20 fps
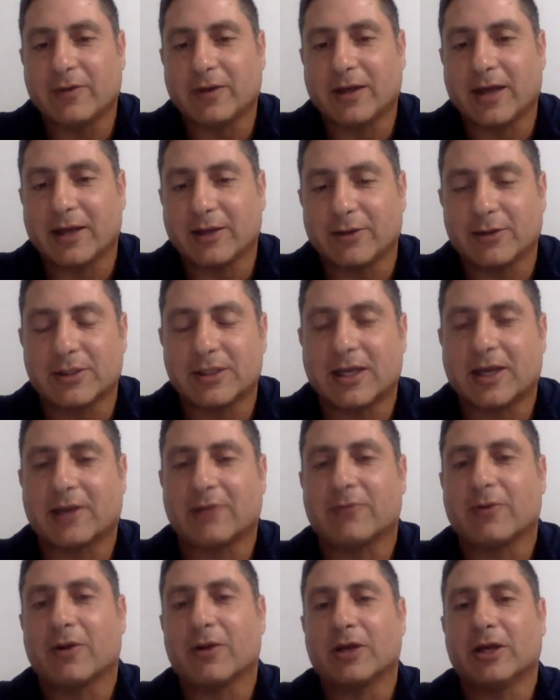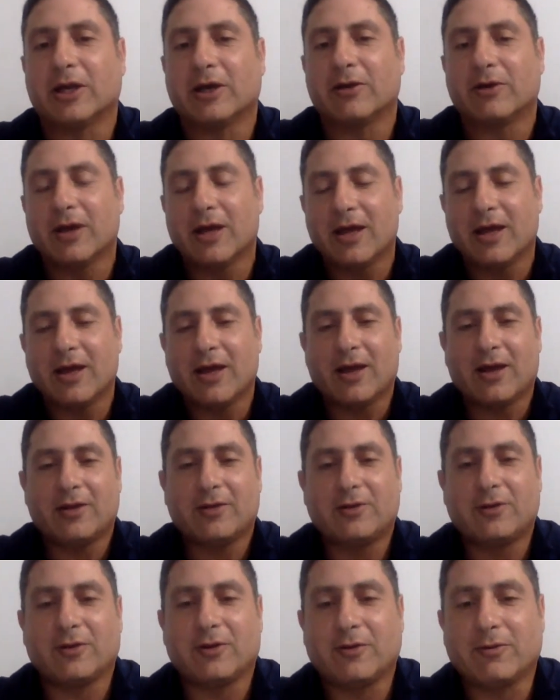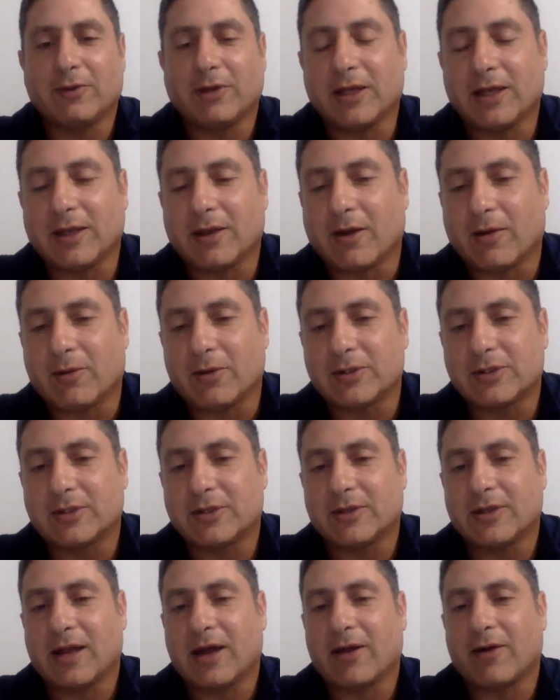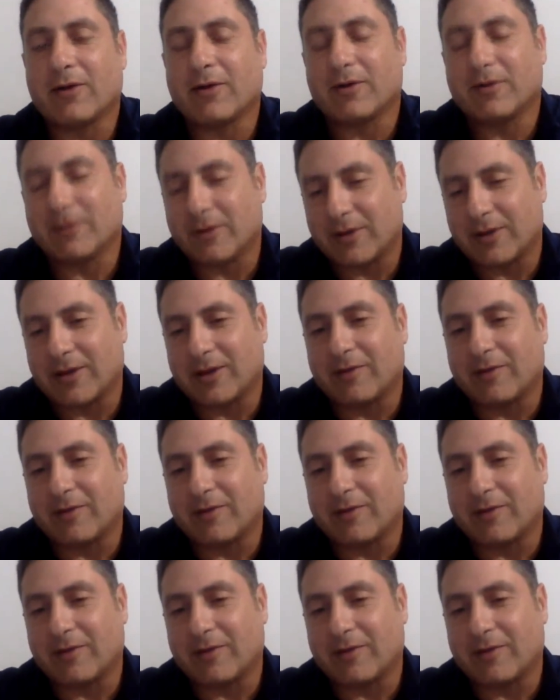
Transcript: to get to a second rodeo, to really almost now